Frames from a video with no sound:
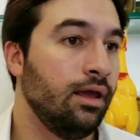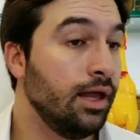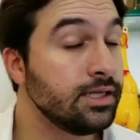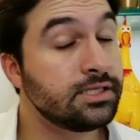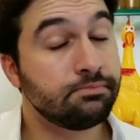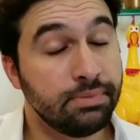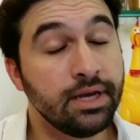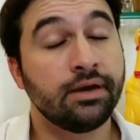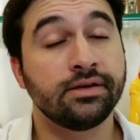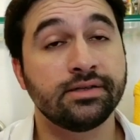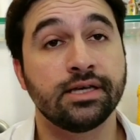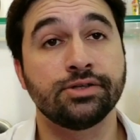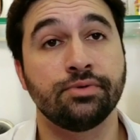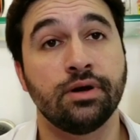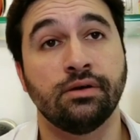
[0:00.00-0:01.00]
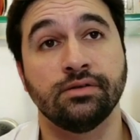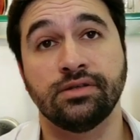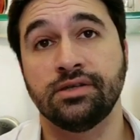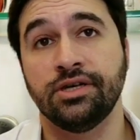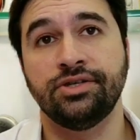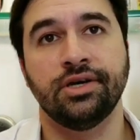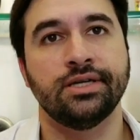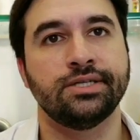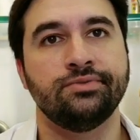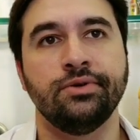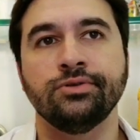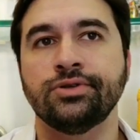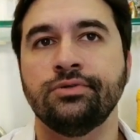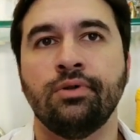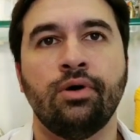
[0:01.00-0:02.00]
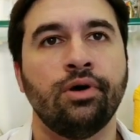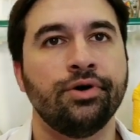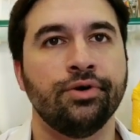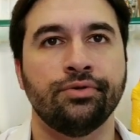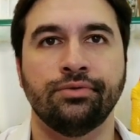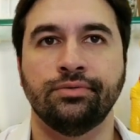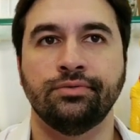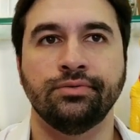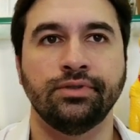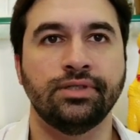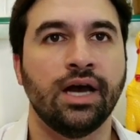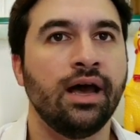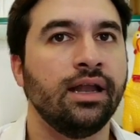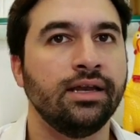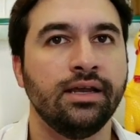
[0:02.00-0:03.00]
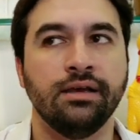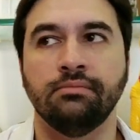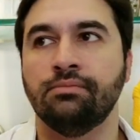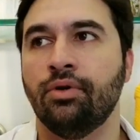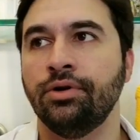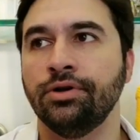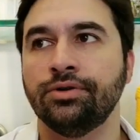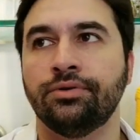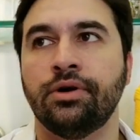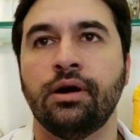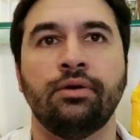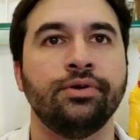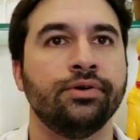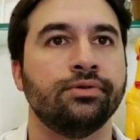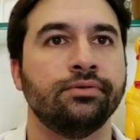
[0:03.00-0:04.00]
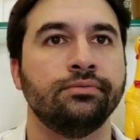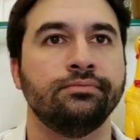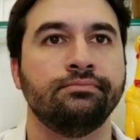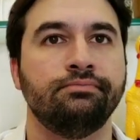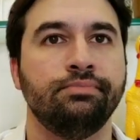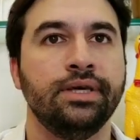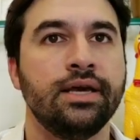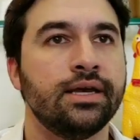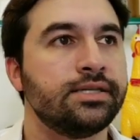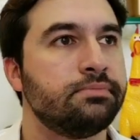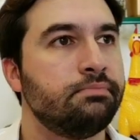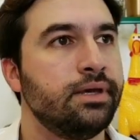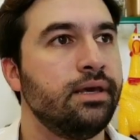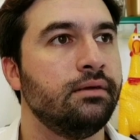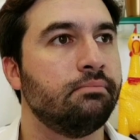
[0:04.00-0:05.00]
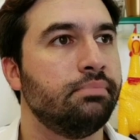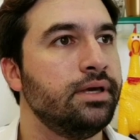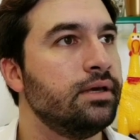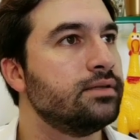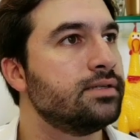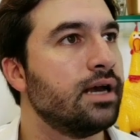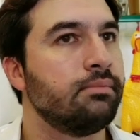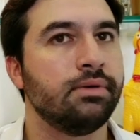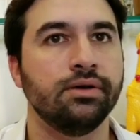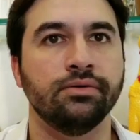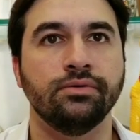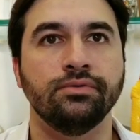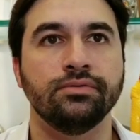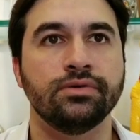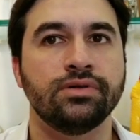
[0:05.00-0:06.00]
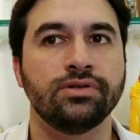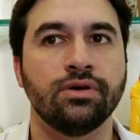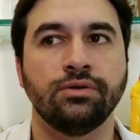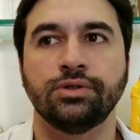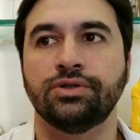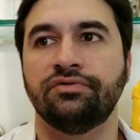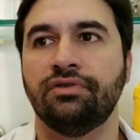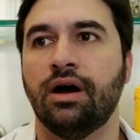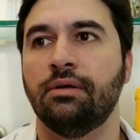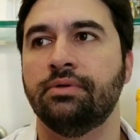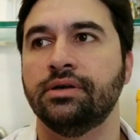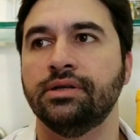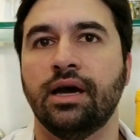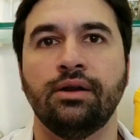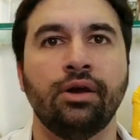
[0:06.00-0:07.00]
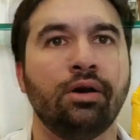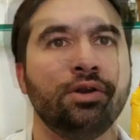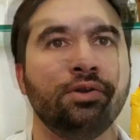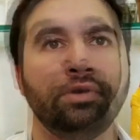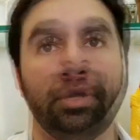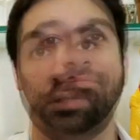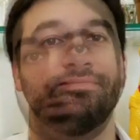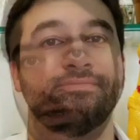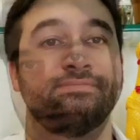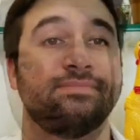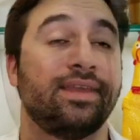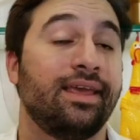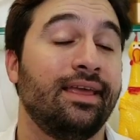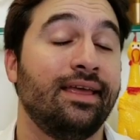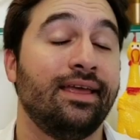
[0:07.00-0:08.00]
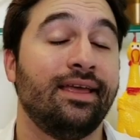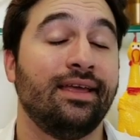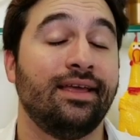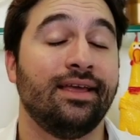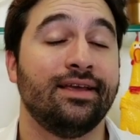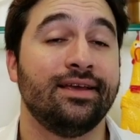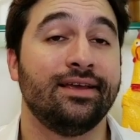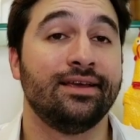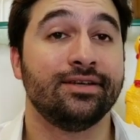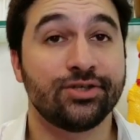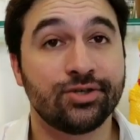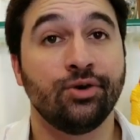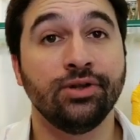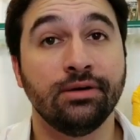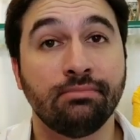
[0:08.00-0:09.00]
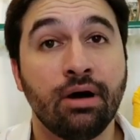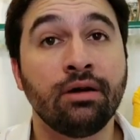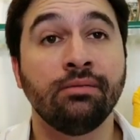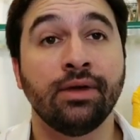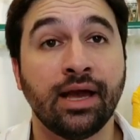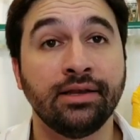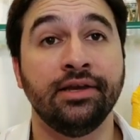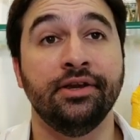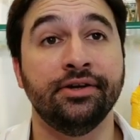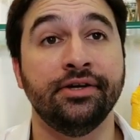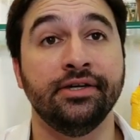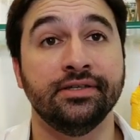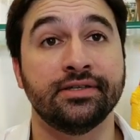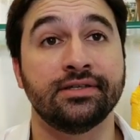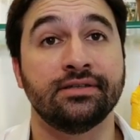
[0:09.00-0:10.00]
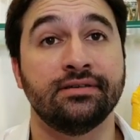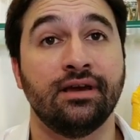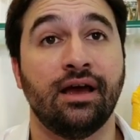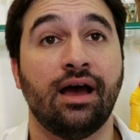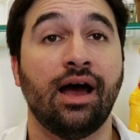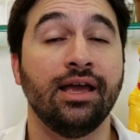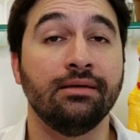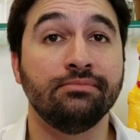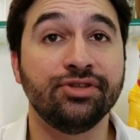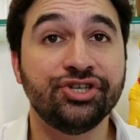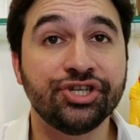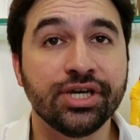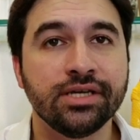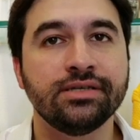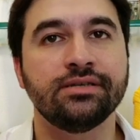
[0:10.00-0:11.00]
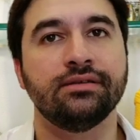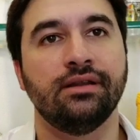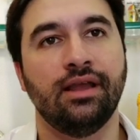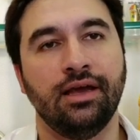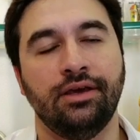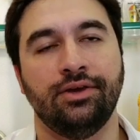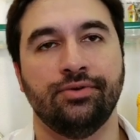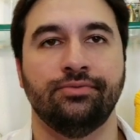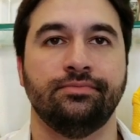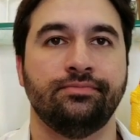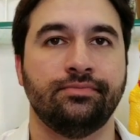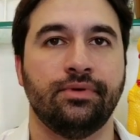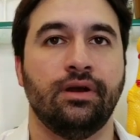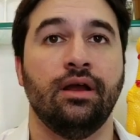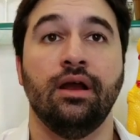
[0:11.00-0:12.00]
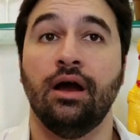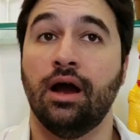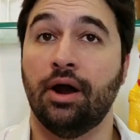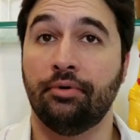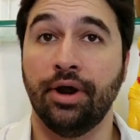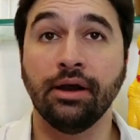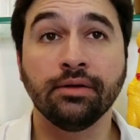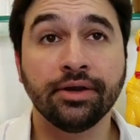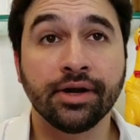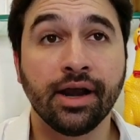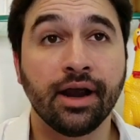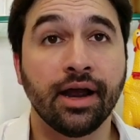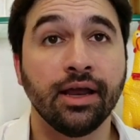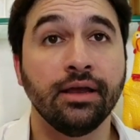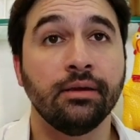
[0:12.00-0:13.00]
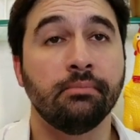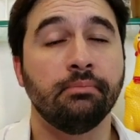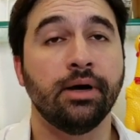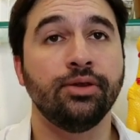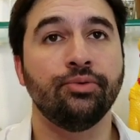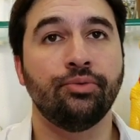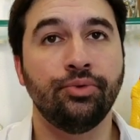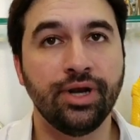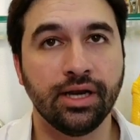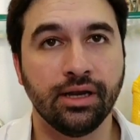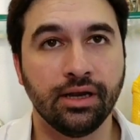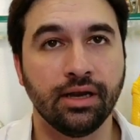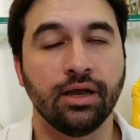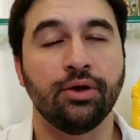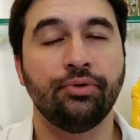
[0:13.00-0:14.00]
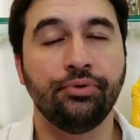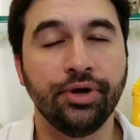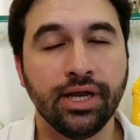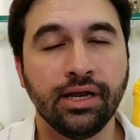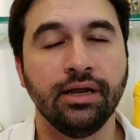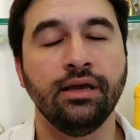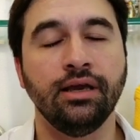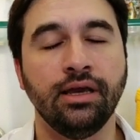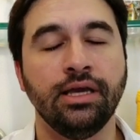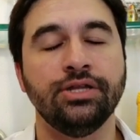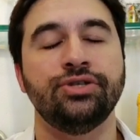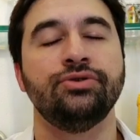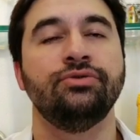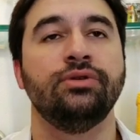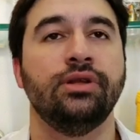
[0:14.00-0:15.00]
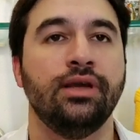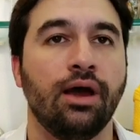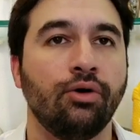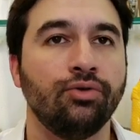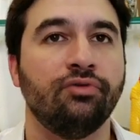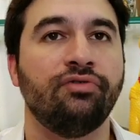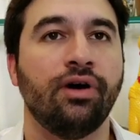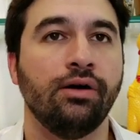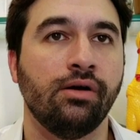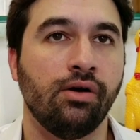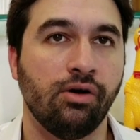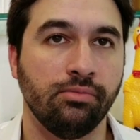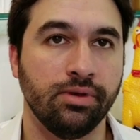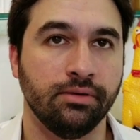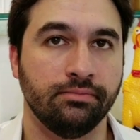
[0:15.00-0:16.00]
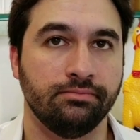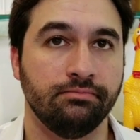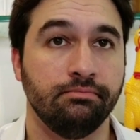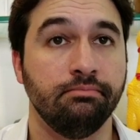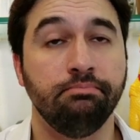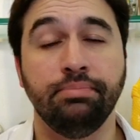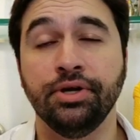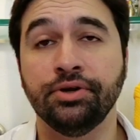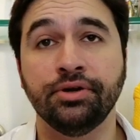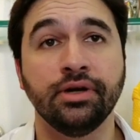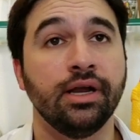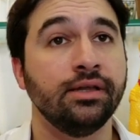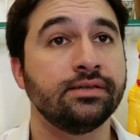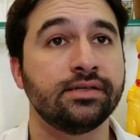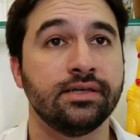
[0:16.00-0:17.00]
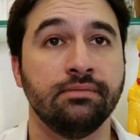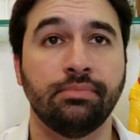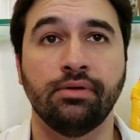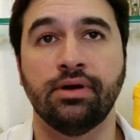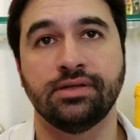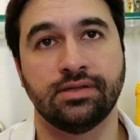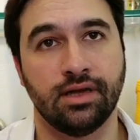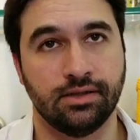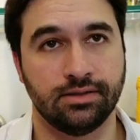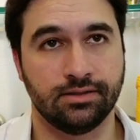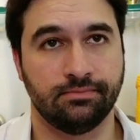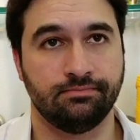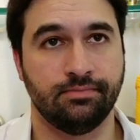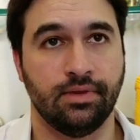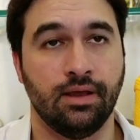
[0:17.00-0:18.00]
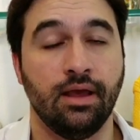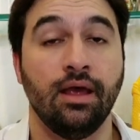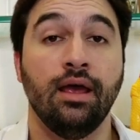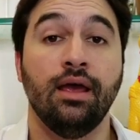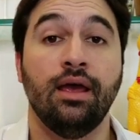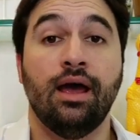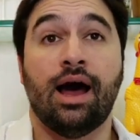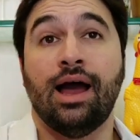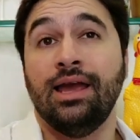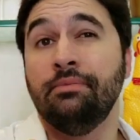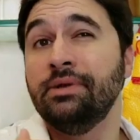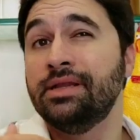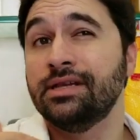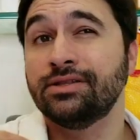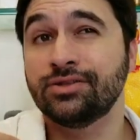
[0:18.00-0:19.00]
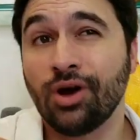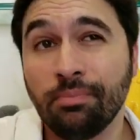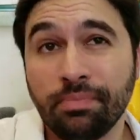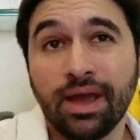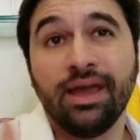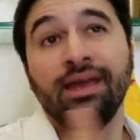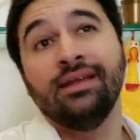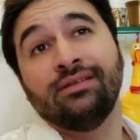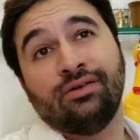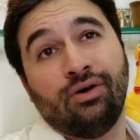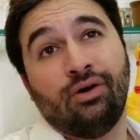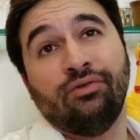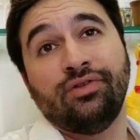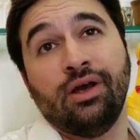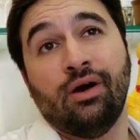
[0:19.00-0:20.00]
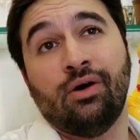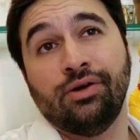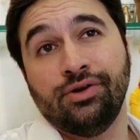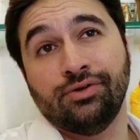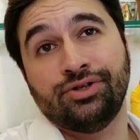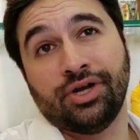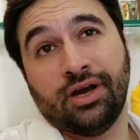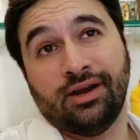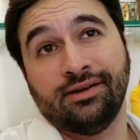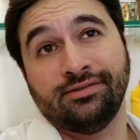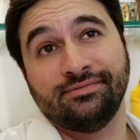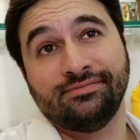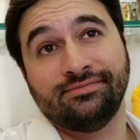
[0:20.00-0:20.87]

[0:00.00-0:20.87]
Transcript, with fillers: And speakers as well, such as Wilson Audio, DALI, Monitor Audio, PSB, BW, Sonus Faber, Dynaudio, etc. So the bottom line here is, I am just like you, a regular guy, but really, really into the audiophile hobby, pure and simple as that. I am in the top end of the audio chain.